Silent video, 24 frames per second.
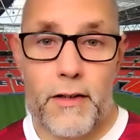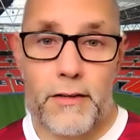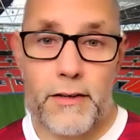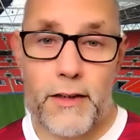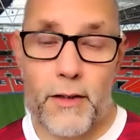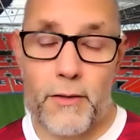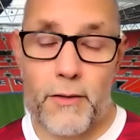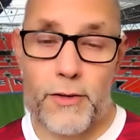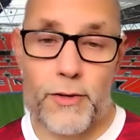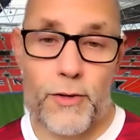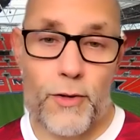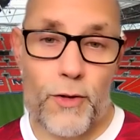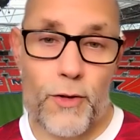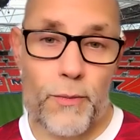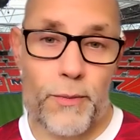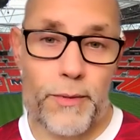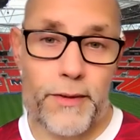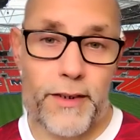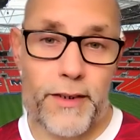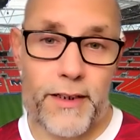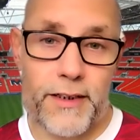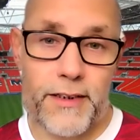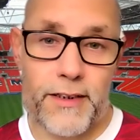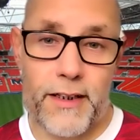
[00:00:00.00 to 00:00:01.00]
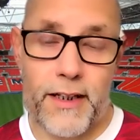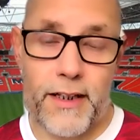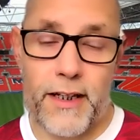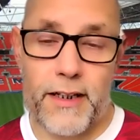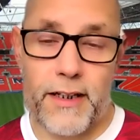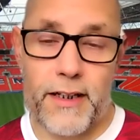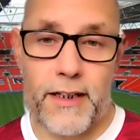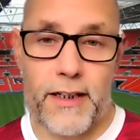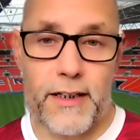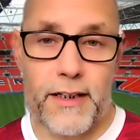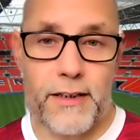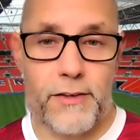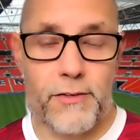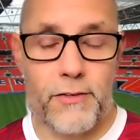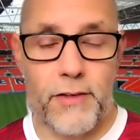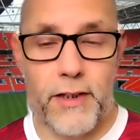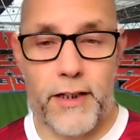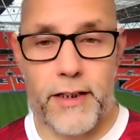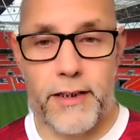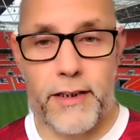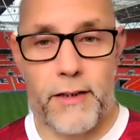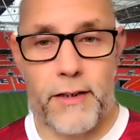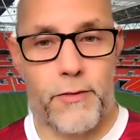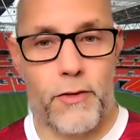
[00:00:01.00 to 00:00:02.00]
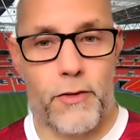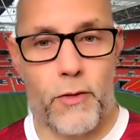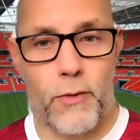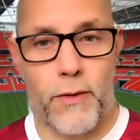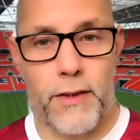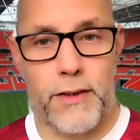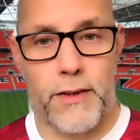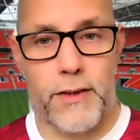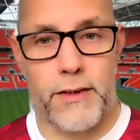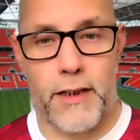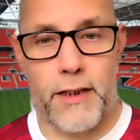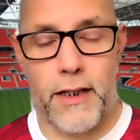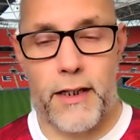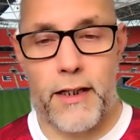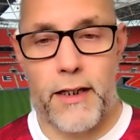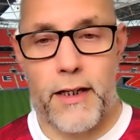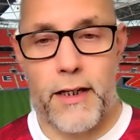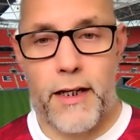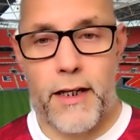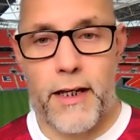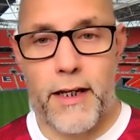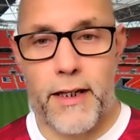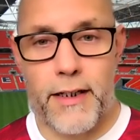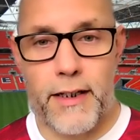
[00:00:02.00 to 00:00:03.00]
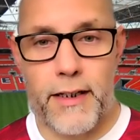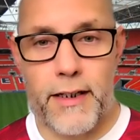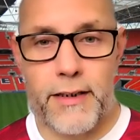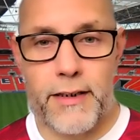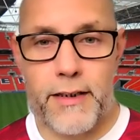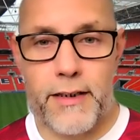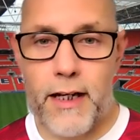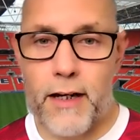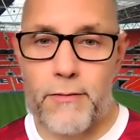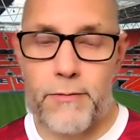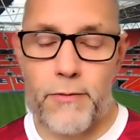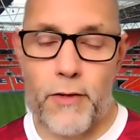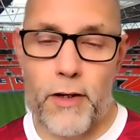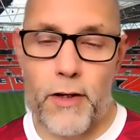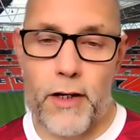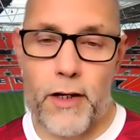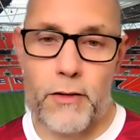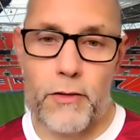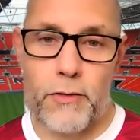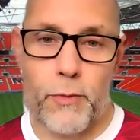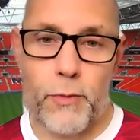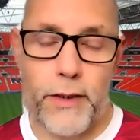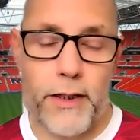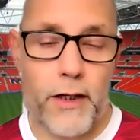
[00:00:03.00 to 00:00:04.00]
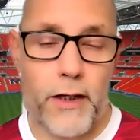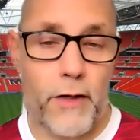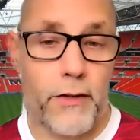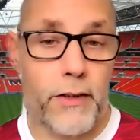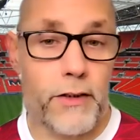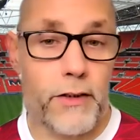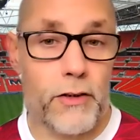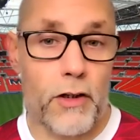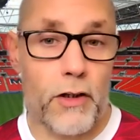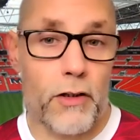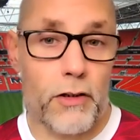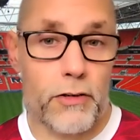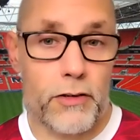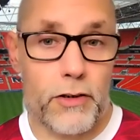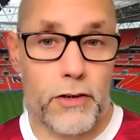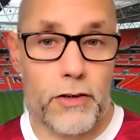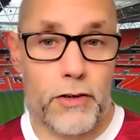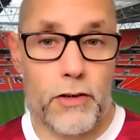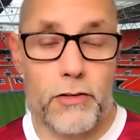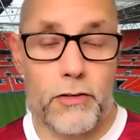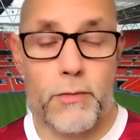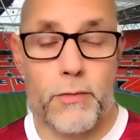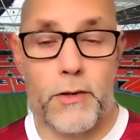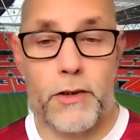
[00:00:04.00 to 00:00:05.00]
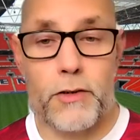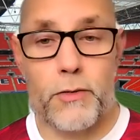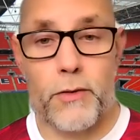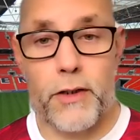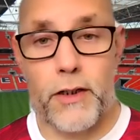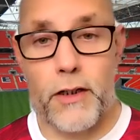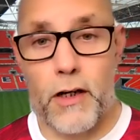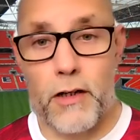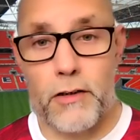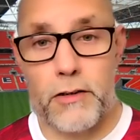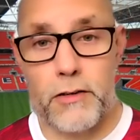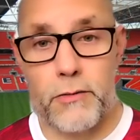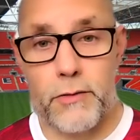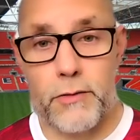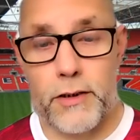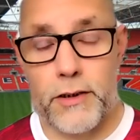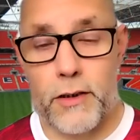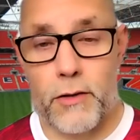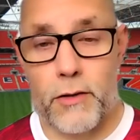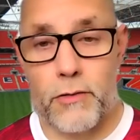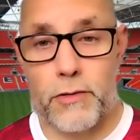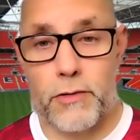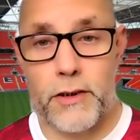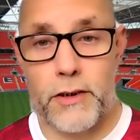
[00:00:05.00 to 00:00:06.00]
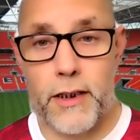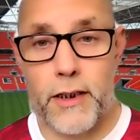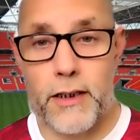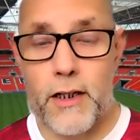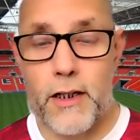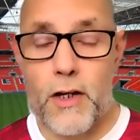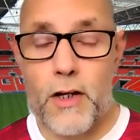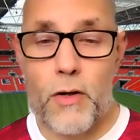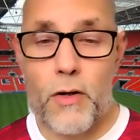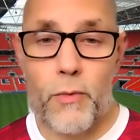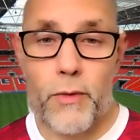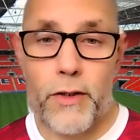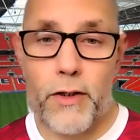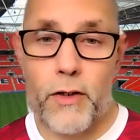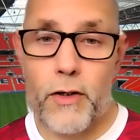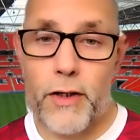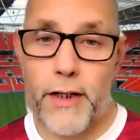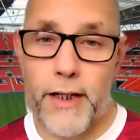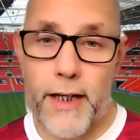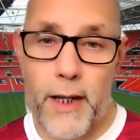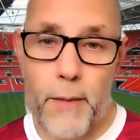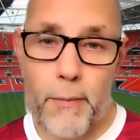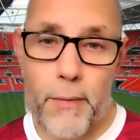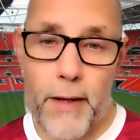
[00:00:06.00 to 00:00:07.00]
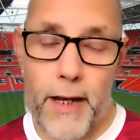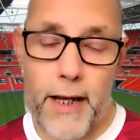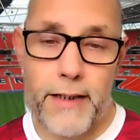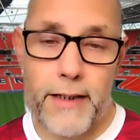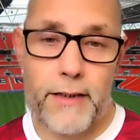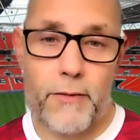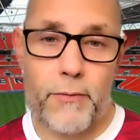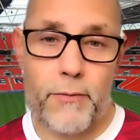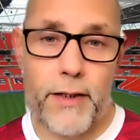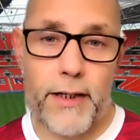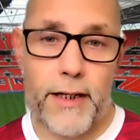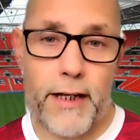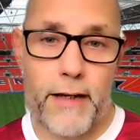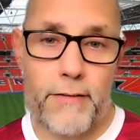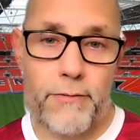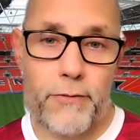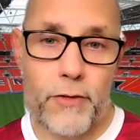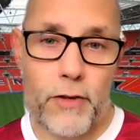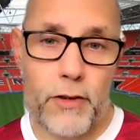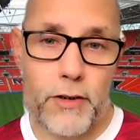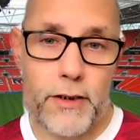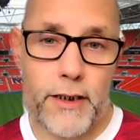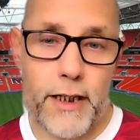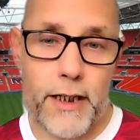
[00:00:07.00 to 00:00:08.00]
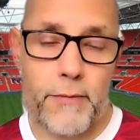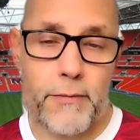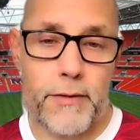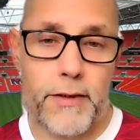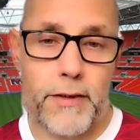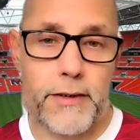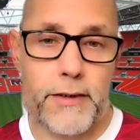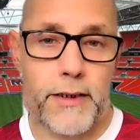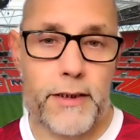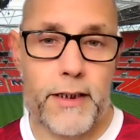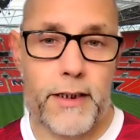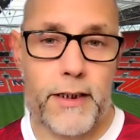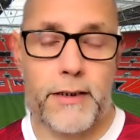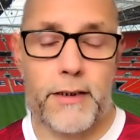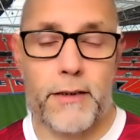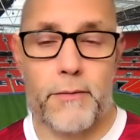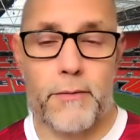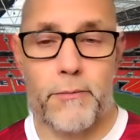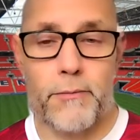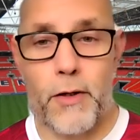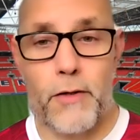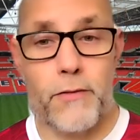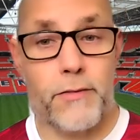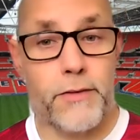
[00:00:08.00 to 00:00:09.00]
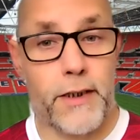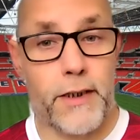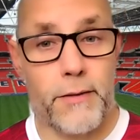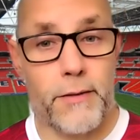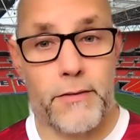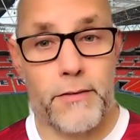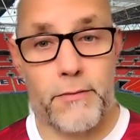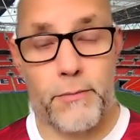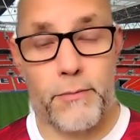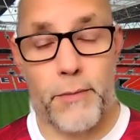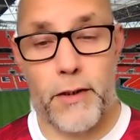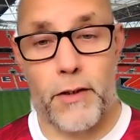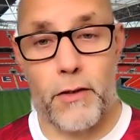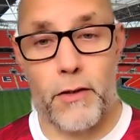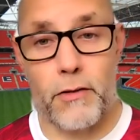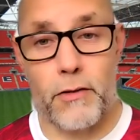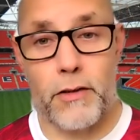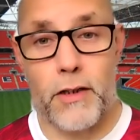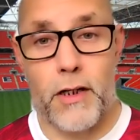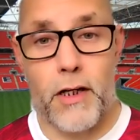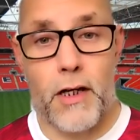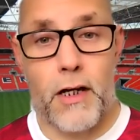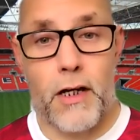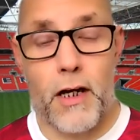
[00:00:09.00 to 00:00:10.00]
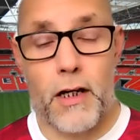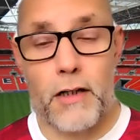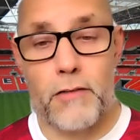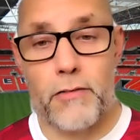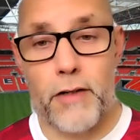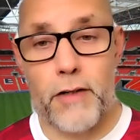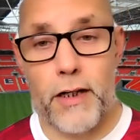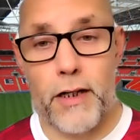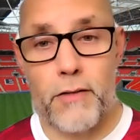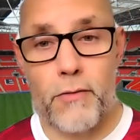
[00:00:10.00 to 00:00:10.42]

So a score prediction then, it's really difficult, isn't it, in these cup finals. We know there's not a lot to choose between Arsenal and Chelsea. We got the upper hand, didn't we, in that first game of the season, and both teams have been on a great